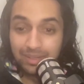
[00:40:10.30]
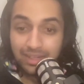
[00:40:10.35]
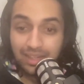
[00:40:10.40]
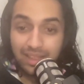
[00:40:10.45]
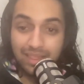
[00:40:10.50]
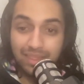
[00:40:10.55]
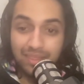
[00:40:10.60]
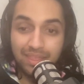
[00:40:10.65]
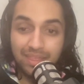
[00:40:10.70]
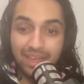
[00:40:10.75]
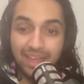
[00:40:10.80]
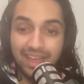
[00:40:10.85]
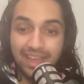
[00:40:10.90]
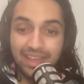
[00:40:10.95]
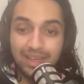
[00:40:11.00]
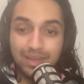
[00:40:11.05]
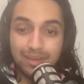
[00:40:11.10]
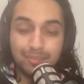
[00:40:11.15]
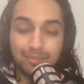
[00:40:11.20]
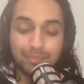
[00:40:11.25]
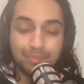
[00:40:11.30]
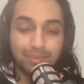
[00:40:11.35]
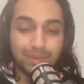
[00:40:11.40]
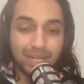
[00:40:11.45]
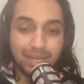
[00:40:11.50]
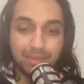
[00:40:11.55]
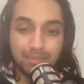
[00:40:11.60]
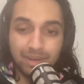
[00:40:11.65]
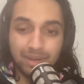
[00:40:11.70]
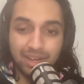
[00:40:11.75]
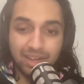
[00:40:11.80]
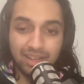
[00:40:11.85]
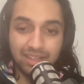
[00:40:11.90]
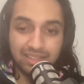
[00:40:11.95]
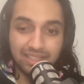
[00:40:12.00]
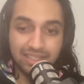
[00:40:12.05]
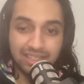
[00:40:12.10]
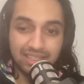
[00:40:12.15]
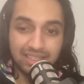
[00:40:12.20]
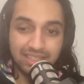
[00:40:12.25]
they blame
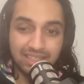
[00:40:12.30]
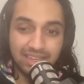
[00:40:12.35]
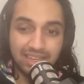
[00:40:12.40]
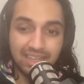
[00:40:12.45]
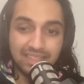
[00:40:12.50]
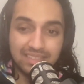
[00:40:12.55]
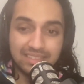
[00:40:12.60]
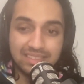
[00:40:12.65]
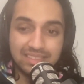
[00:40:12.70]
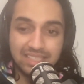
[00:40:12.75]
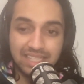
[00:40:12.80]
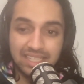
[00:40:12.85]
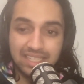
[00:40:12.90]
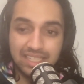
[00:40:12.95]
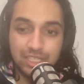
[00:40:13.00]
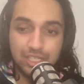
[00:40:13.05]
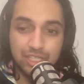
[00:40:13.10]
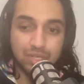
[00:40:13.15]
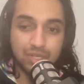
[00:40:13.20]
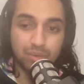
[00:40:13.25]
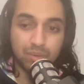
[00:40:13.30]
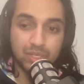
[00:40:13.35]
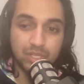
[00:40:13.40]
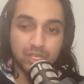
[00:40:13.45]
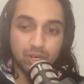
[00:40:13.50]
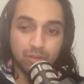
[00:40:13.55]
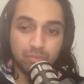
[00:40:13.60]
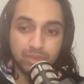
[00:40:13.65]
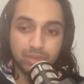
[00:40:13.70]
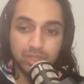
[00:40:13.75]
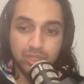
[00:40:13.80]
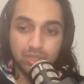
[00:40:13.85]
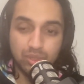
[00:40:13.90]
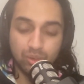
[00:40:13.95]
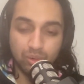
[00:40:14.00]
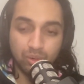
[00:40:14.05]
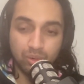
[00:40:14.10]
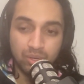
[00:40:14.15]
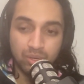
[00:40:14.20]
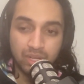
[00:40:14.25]
Illina and say that she wasn't on
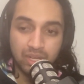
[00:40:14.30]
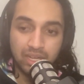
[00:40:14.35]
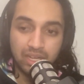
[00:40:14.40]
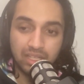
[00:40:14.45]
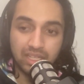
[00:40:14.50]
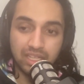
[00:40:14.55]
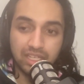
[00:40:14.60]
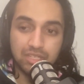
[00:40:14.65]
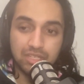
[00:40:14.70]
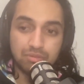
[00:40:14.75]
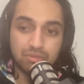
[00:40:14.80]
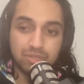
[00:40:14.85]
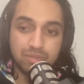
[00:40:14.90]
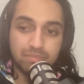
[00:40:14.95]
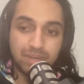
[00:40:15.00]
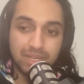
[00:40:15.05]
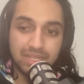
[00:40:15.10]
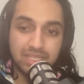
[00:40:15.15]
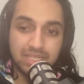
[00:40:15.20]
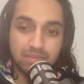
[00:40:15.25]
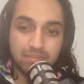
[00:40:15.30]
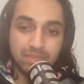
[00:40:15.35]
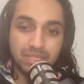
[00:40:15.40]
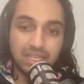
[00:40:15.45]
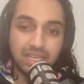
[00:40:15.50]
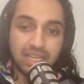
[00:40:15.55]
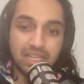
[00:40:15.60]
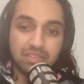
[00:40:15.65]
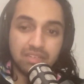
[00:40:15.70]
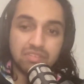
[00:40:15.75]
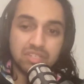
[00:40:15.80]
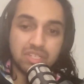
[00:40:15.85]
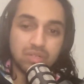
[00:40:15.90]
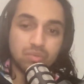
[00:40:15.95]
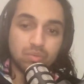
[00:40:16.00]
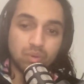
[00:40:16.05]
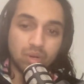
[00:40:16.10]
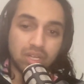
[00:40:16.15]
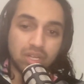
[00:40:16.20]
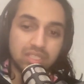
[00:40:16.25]
patrol like she was meant to be, and if she
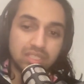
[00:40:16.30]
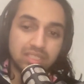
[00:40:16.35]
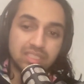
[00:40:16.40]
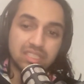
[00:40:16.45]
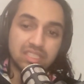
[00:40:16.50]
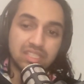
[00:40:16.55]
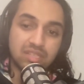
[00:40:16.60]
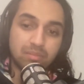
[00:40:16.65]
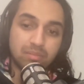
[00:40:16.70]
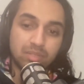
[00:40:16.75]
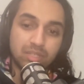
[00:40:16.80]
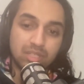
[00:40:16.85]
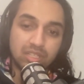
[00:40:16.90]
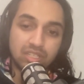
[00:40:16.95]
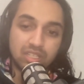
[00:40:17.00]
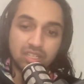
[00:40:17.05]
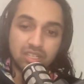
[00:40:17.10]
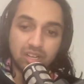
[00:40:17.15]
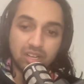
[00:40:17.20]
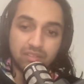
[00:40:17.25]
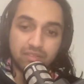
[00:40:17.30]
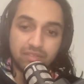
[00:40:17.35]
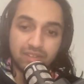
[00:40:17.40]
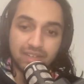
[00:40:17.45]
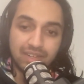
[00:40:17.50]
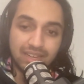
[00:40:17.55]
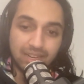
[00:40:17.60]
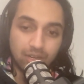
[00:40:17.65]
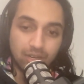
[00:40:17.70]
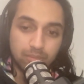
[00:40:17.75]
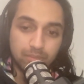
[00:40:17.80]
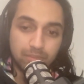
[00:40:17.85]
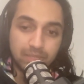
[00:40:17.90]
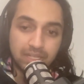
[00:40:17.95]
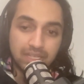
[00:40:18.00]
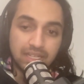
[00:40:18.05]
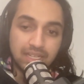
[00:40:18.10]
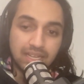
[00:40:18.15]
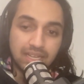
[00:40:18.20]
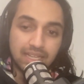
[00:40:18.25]
was, then someone could have gone for help.
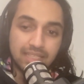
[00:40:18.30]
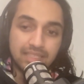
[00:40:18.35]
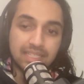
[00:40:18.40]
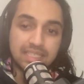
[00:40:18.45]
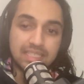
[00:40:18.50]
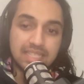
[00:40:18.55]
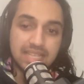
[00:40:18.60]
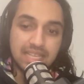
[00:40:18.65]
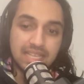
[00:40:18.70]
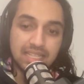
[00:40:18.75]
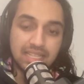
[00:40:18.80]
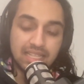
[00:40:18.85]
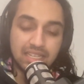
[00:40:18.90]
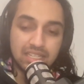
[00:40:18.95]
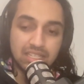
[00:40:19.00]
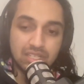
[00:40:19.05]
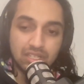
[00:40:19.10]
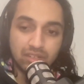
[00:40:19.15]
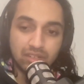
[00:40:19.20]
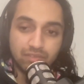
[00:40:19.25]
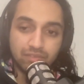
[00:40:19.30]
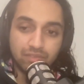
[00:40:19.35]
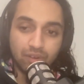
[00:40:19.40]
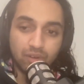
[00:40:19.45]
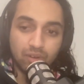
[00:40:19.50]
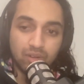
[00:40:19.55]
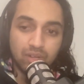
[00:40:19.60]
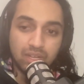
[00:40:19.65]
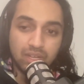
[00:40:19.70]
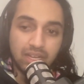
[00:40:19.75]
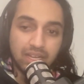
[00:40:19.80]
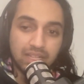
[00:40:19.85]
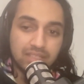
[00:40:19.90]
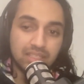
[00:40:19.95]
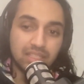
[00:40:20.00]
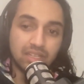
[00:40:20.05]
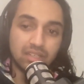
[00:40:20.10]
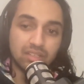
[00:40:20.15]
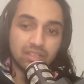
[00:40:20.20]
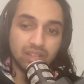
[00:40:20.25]
And they say that it's her fault,
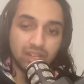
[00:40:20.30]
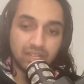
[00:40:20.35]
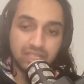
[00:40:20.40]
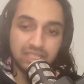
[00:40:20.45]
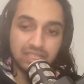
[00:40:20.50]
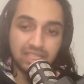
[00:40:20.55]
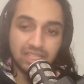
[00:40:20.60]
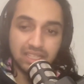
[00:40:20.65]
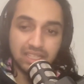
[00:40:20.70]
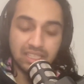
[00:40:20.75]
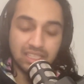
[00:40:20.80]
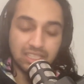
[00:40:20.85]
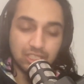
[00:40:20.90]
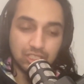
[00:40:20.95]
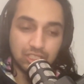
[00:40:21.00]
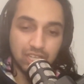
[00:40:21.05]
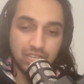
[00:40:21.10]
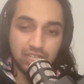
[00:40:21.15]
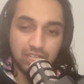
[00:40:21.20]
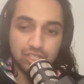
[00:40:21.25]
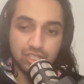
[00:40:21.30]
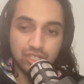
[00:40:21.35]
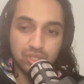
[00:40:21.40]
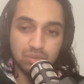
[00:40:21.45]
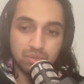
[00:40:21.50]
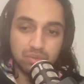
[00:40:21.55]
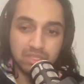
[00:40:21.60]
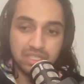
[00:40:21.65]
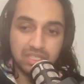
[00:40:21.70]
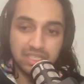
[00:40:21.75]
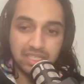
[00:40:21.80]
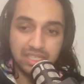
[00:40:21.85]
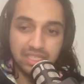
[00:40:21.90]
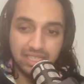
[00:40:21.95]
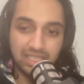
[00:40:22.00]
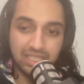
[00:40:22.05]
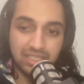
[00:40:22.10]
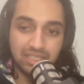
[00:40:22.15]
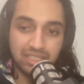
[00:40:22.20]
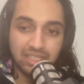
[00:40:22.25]
and they're lucky that the Enchantress wasn't
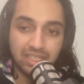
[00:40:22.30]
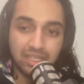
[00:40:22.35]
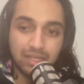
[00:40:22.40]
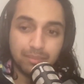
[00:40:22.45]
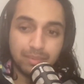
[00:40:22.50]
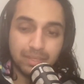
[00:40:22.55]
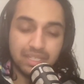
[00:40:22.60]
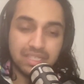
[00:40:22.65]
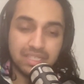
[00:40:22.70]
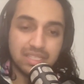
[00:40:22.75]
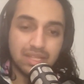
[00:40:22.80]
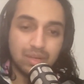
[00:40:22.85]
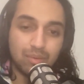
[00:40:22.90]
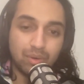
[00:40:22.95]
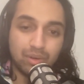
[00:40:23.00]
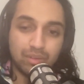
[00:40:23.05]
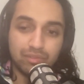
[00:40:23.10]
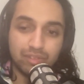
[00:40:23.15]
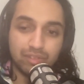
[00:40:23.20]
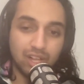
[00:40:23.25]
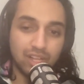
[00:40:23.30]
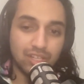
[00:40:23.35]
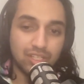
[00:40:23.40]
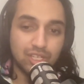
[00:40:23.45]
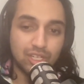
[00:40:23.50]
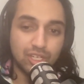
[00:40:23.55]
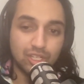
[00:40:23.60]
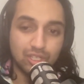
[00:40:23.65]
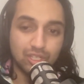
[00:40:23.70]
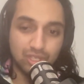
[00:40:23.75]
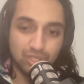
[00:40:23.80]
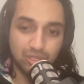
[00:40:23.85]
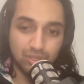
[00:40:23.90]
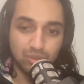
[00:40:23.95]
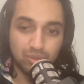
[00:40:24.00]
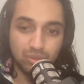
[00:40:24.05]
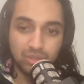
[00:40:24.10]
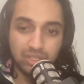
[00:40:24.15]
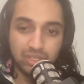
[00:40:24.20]
here because they would have lost her too.